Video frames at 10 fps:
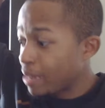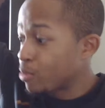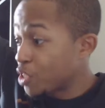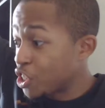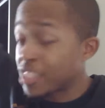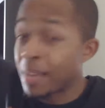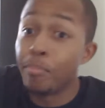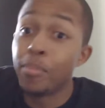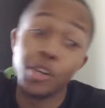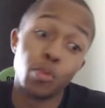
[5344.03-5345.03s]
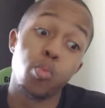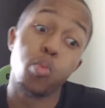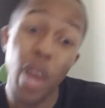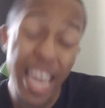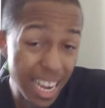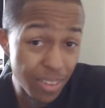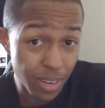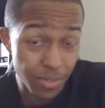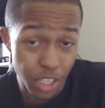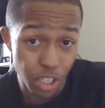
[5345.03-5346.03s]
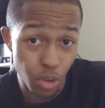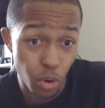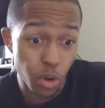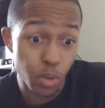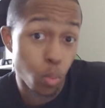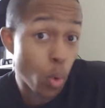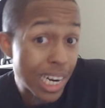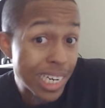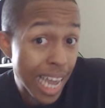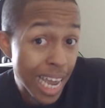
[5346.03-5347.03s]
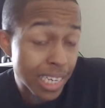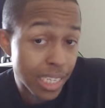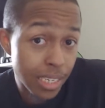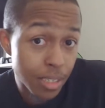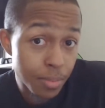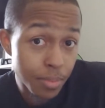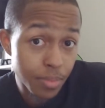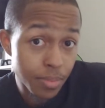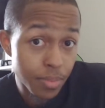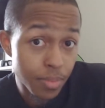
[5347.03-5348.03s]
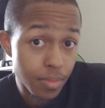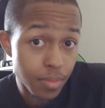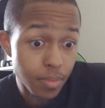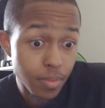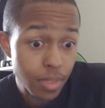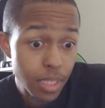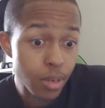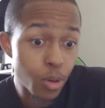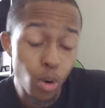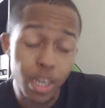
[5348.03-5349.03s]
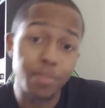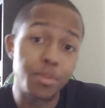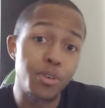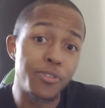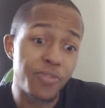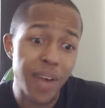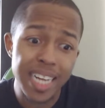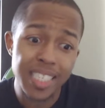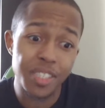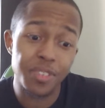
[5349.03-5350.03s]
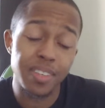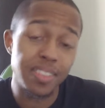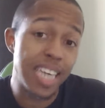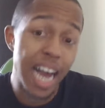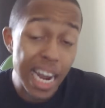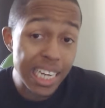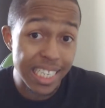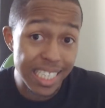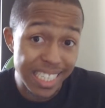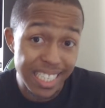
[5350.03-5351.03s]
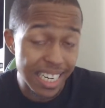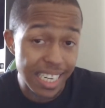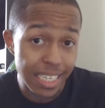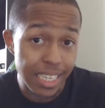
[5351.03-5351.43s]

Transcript: with just a mere wave of his sword, one-handed, who can move faster than the eye can see,